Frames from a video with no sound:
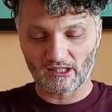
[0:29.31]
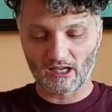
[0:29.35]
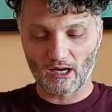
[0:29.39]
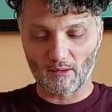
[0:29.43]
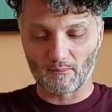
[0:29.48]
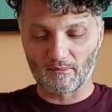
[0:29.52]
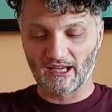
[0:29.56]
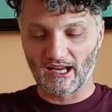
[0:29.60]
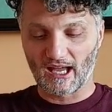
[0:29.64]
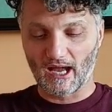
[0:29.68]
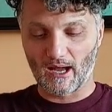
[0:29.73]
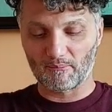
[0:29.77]

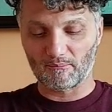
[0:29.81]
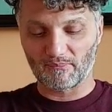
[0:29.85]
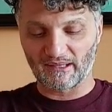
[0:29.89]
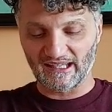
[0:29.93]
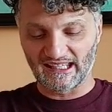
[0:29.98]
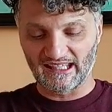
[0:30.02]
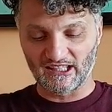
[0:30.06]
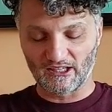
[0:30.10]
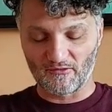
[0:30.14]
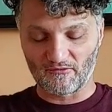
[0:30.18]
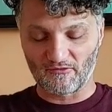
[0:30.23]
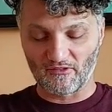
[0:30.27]
coming up
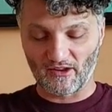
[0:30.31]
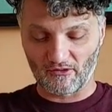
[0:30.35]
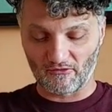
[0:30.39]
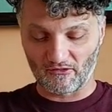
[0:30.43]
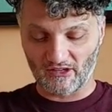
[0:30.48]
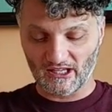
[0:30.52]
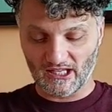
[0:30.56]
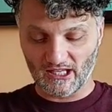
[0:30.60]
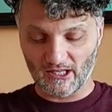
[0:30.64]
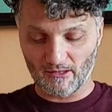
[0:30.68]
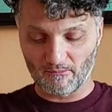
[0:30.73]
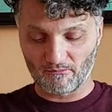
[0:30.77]
in a
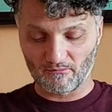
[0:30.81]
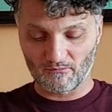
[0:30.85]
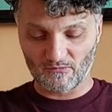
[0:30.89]
very